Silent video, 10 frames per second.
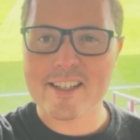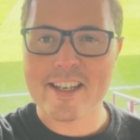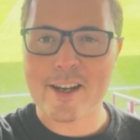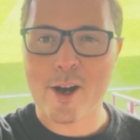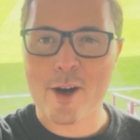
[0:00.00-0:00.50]
So
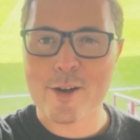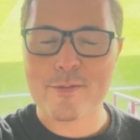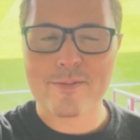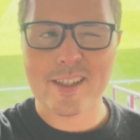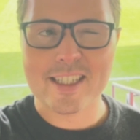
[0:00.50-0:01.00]
you kind of,
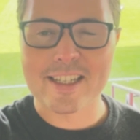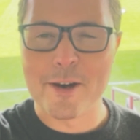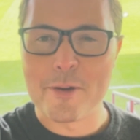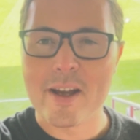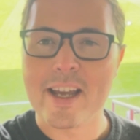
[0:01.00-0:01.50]
I don't
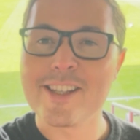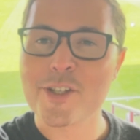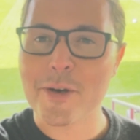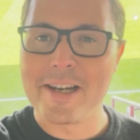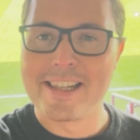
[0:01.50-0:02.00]
know,
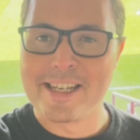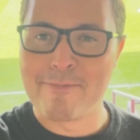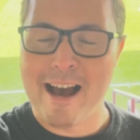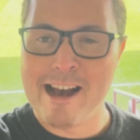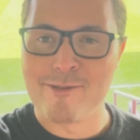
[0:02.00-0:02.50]
enjoy this
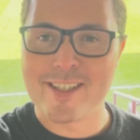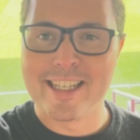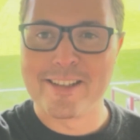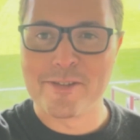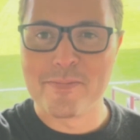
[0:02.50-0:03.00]
perhaps a
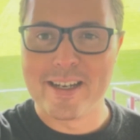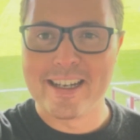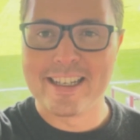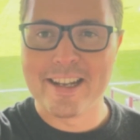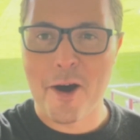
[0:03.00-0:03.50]
little bit
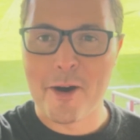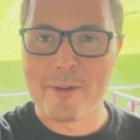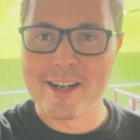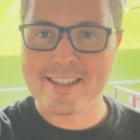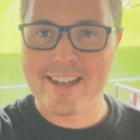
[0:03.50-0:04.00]
and then the hard
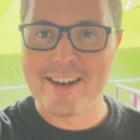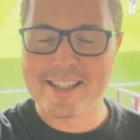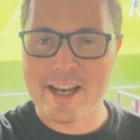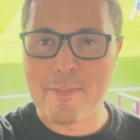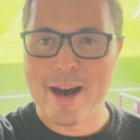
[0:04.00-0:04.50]
work
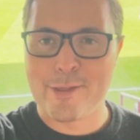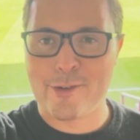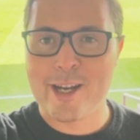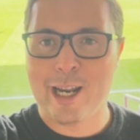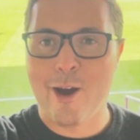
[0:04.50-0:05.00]
starts at about
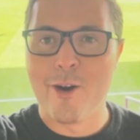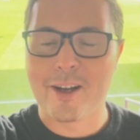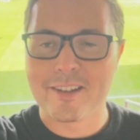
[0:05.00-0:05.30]
three o'clock.